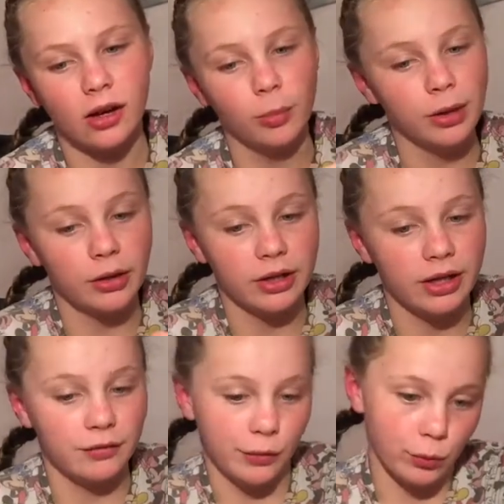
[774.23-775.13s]
upload it
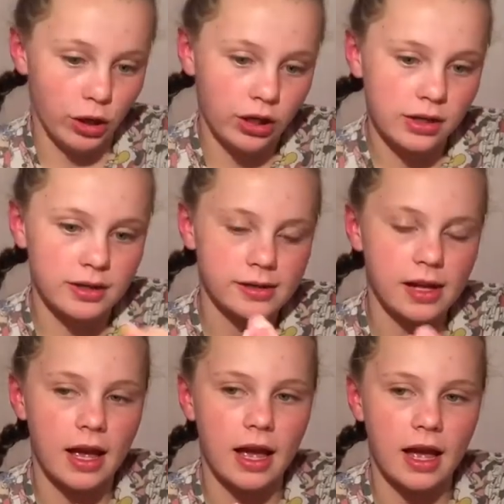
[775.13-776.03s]
if it works.
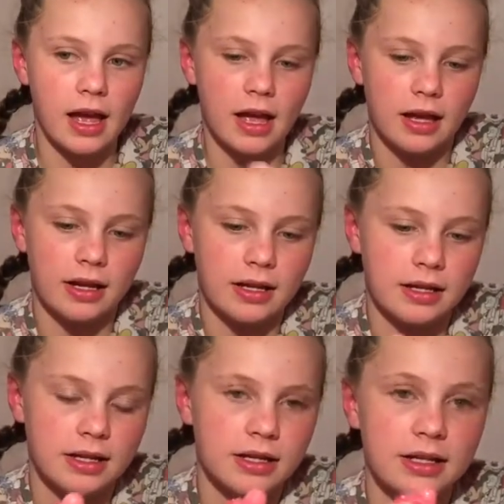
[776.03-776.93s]

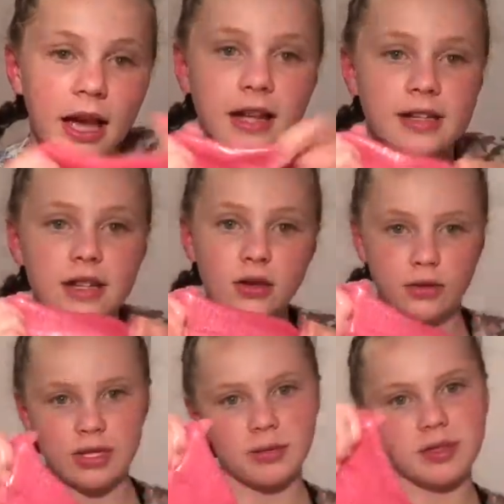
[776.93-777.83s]
And yeah, so
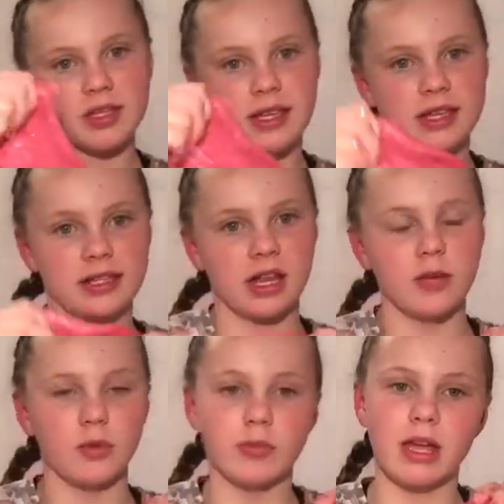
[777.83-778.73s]
this was the
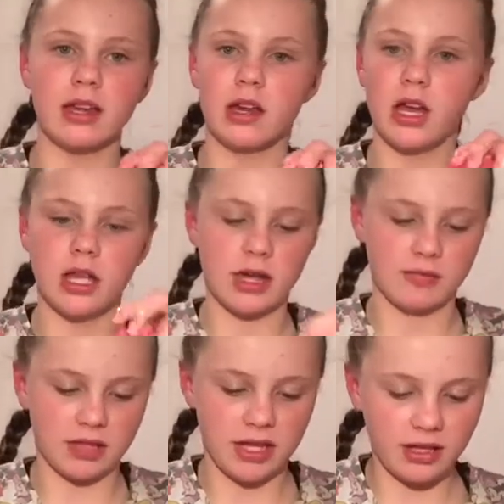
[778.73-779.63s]
slime we made. I
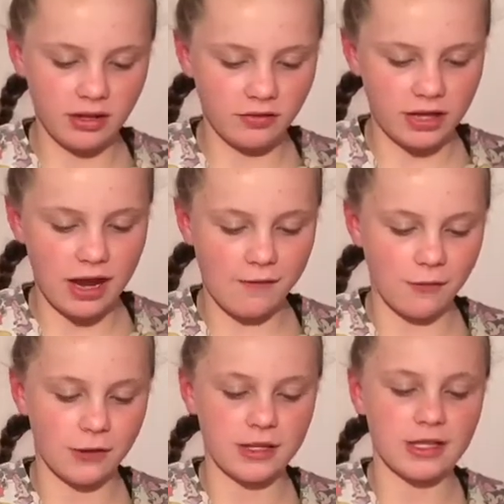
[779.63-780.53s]
am thinking of a name
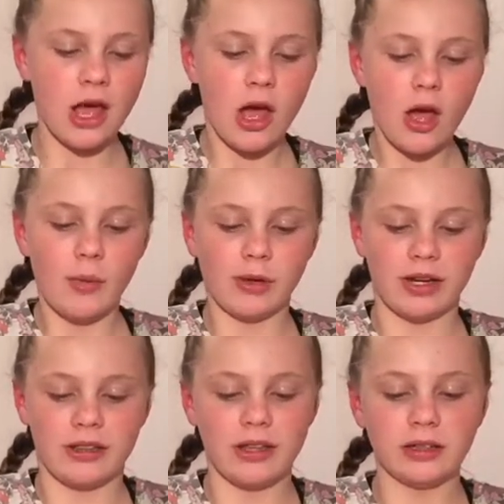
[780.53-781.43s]
for this, but
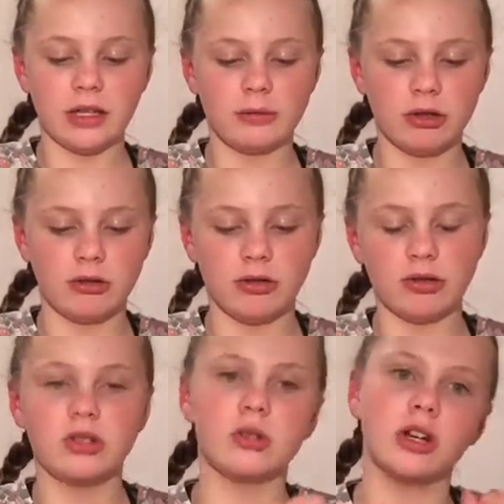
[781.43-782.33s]
I think I'm
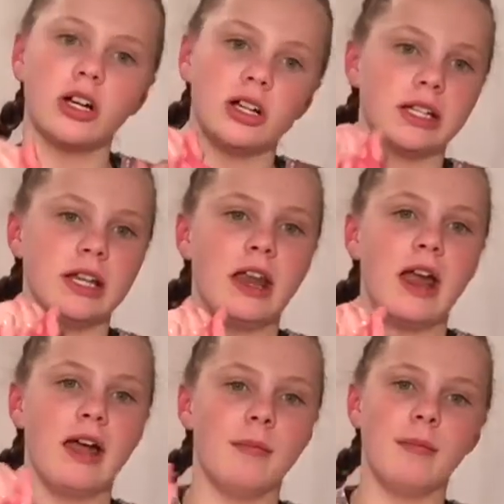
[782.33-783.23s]
going to call it
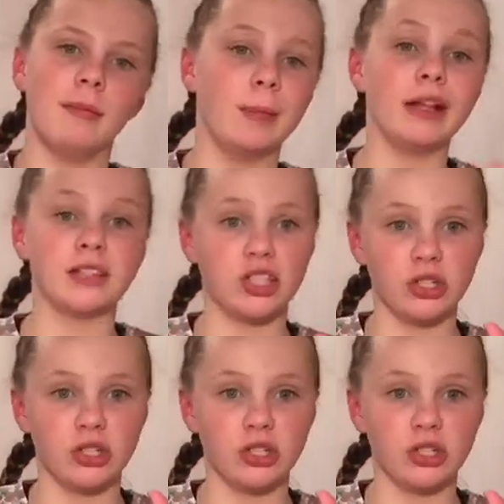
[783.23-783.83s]
Melted